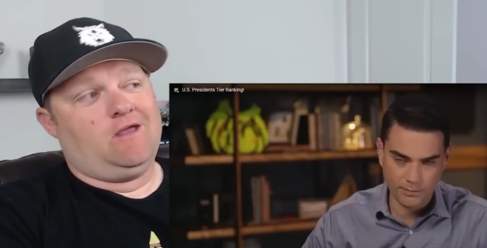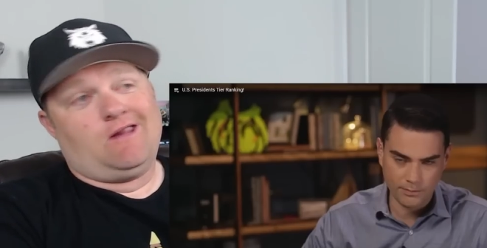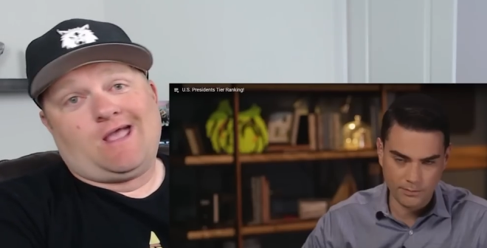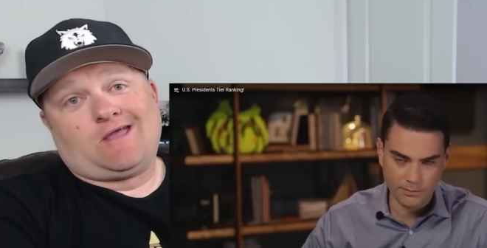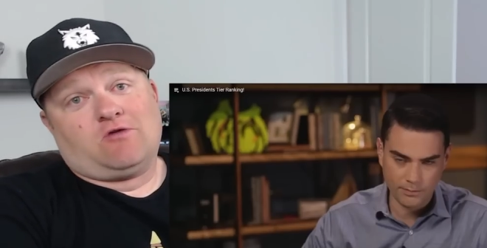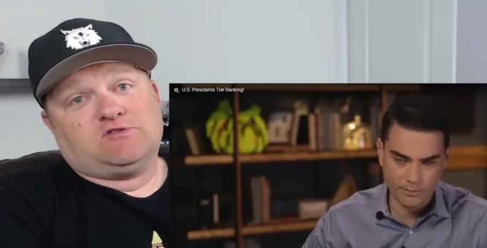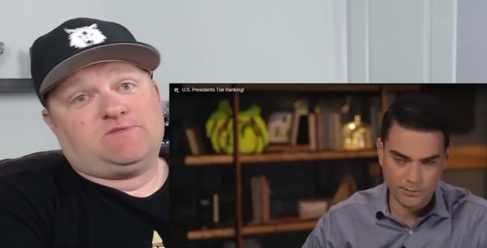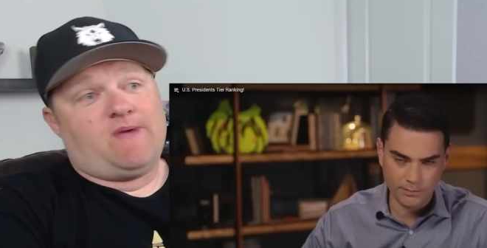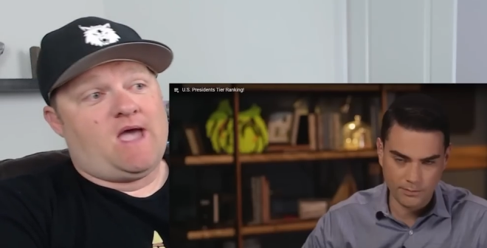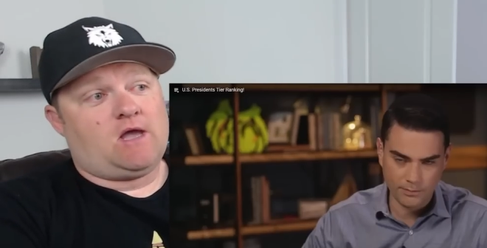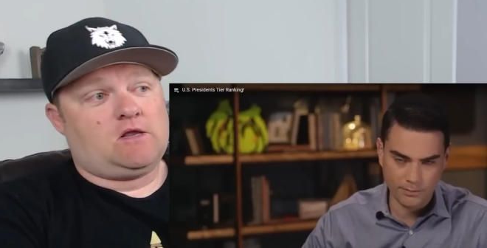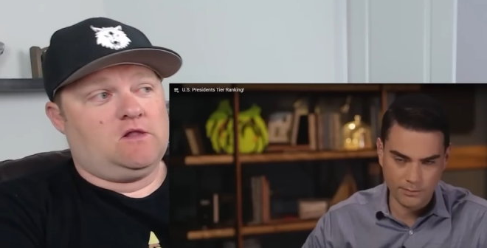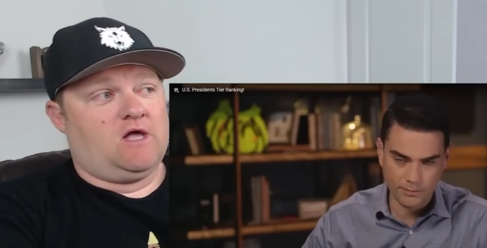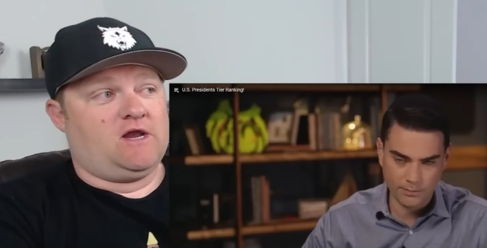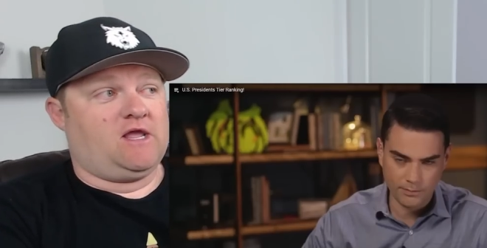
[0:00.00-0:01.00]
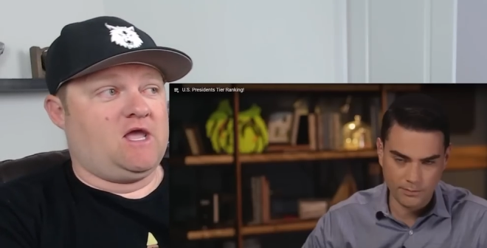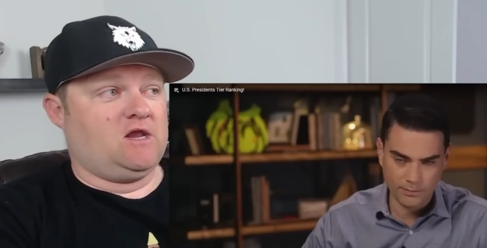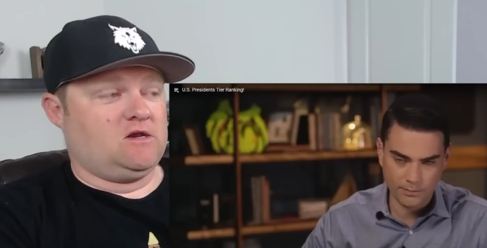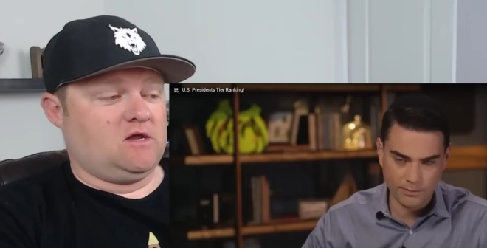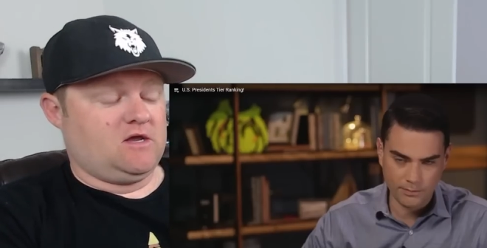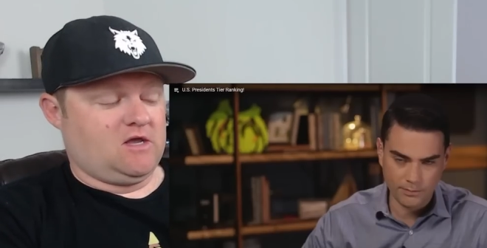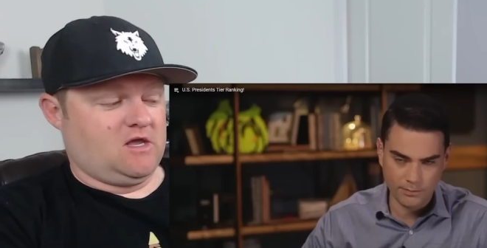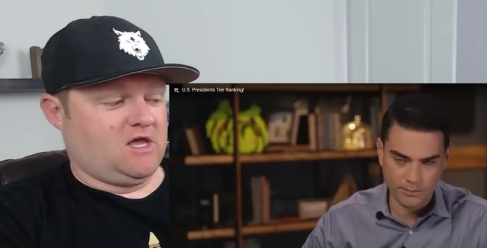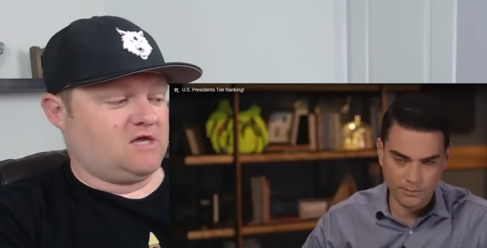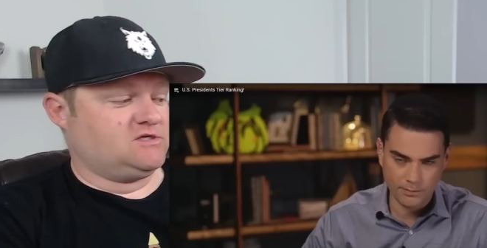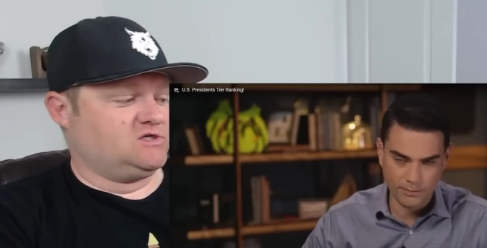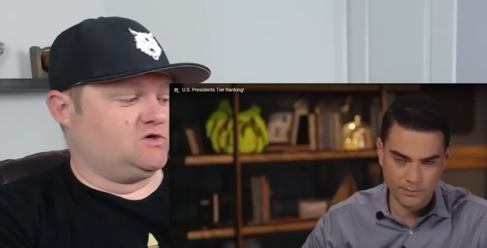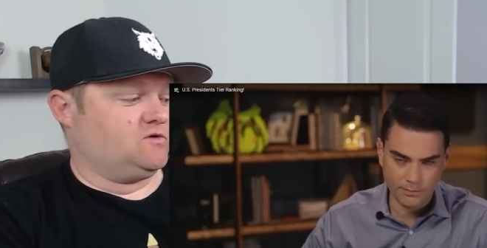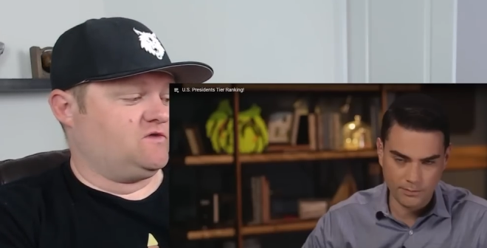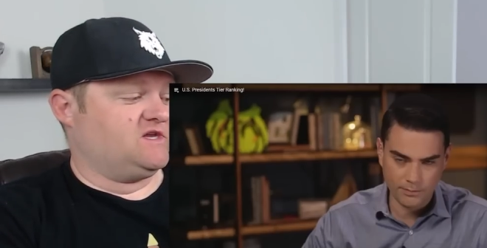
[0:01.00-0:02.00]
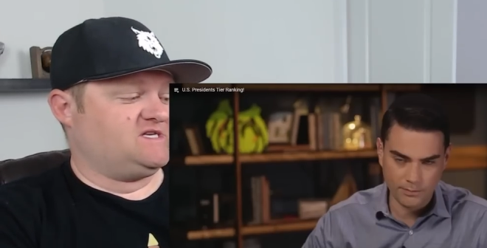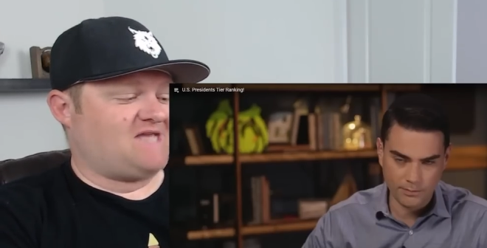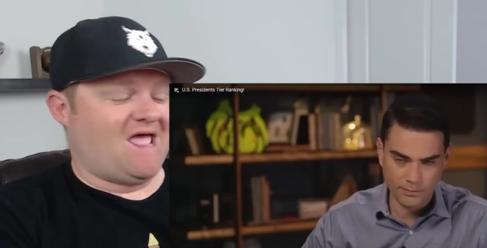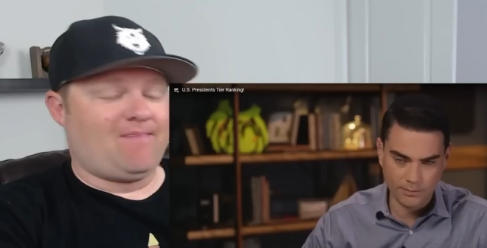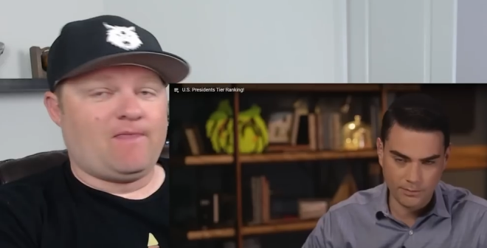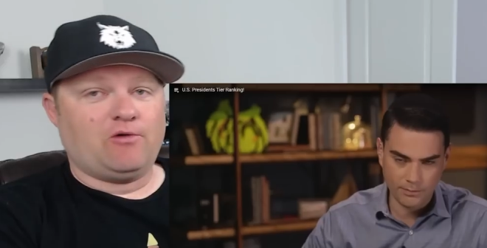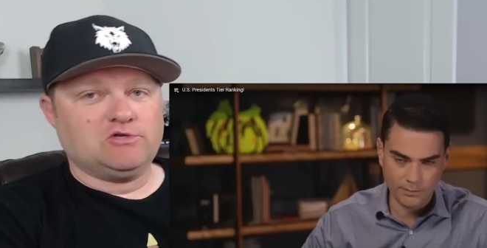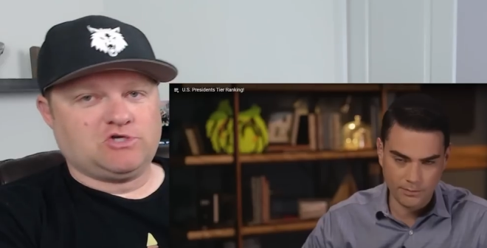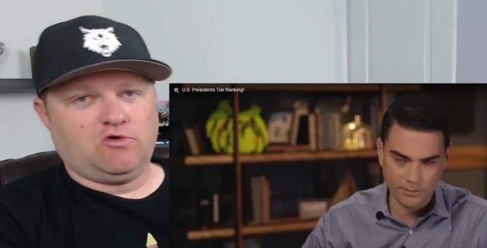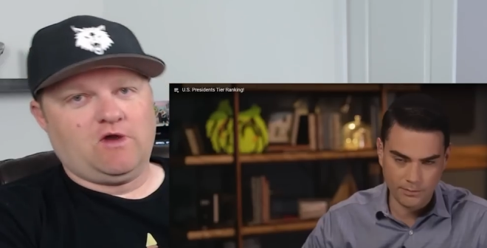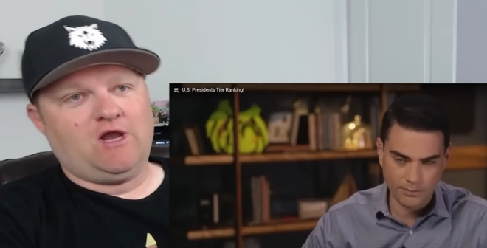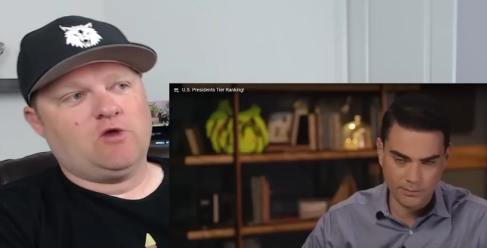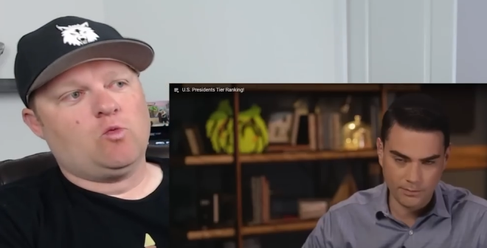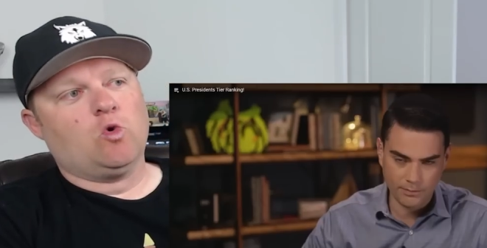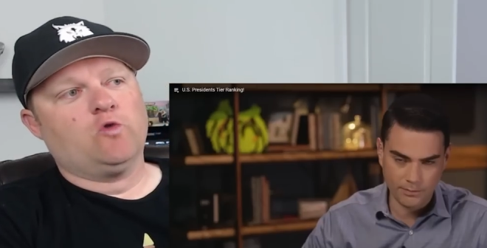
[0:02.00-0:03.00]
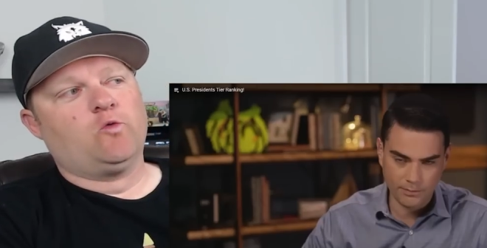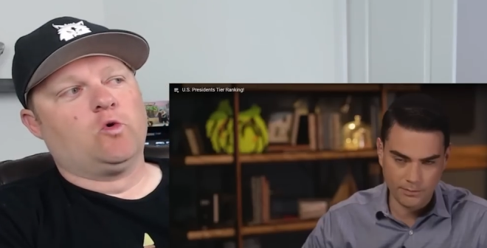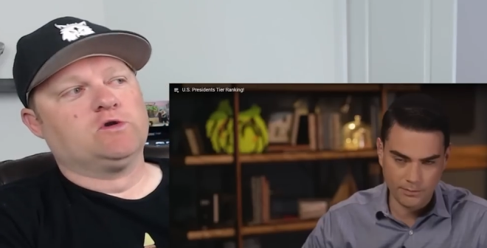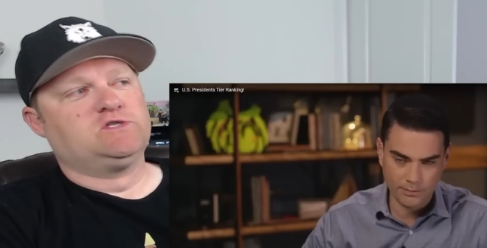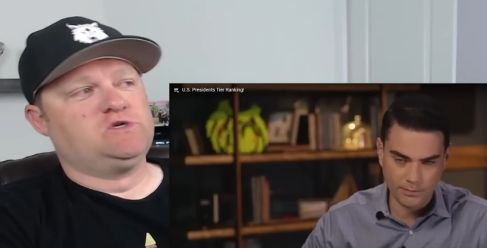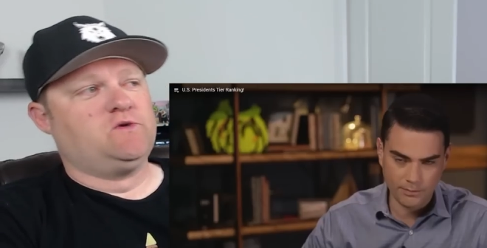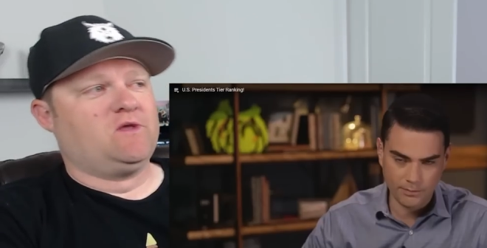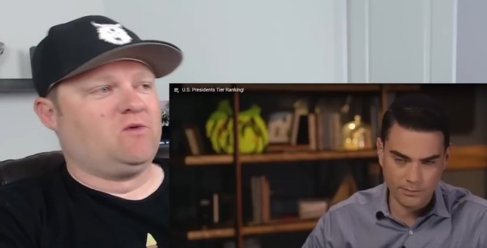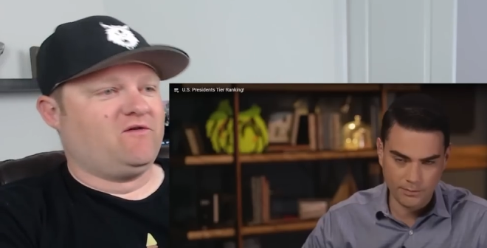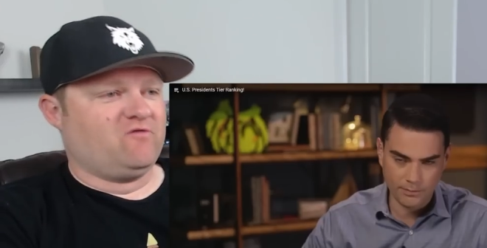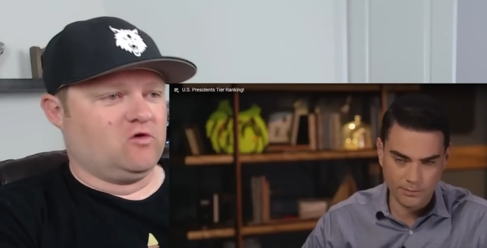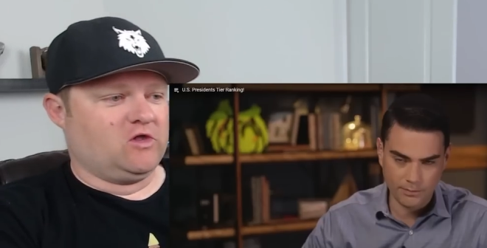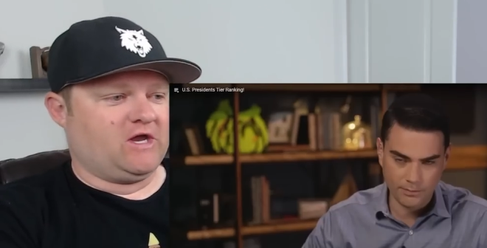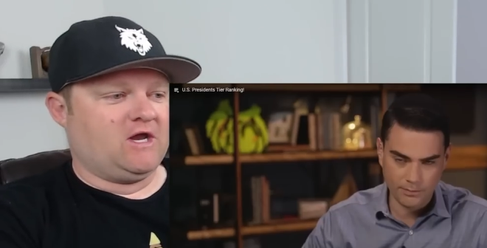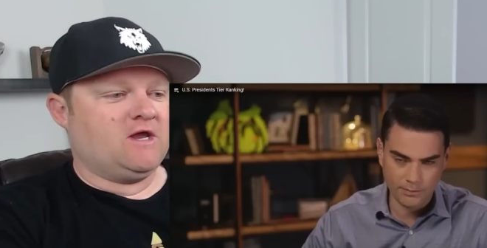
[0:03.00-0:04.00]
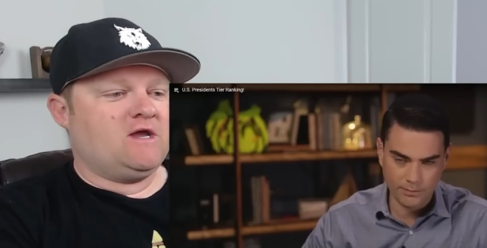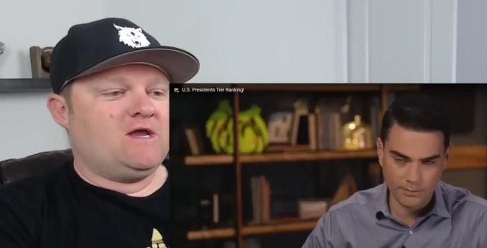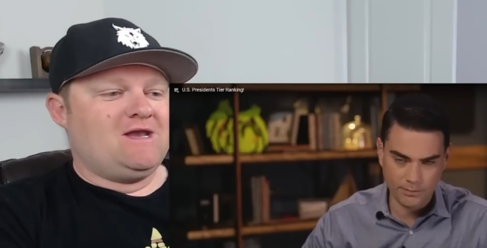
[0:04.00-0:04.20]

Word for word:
Speaker 1: And that goes back a lot, again to the debt that was created in World War II that we've really